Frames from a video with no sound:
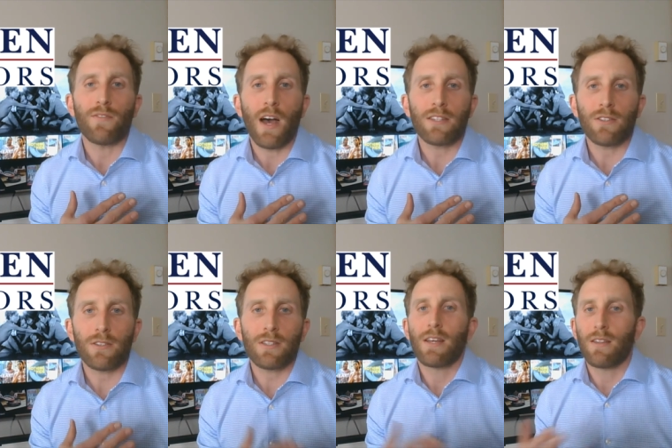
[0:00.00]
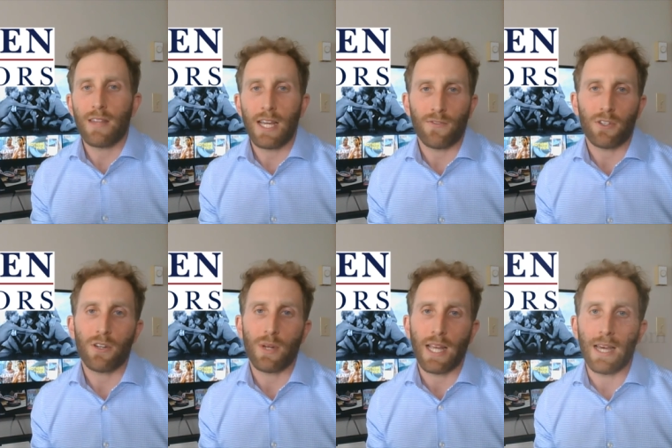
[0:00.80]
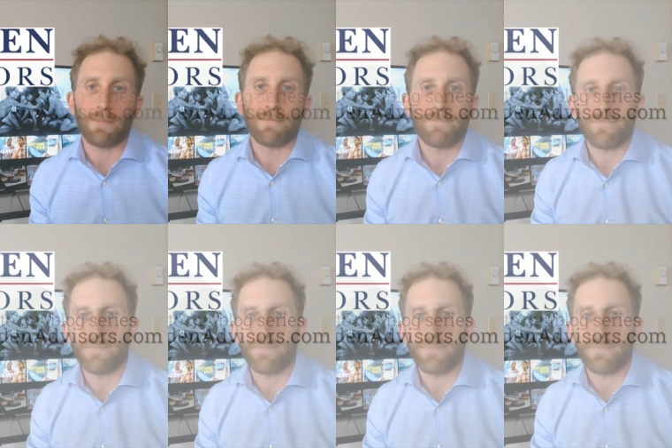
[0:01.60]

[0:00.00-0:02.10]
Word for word: Advisors. Thanks for tuning in.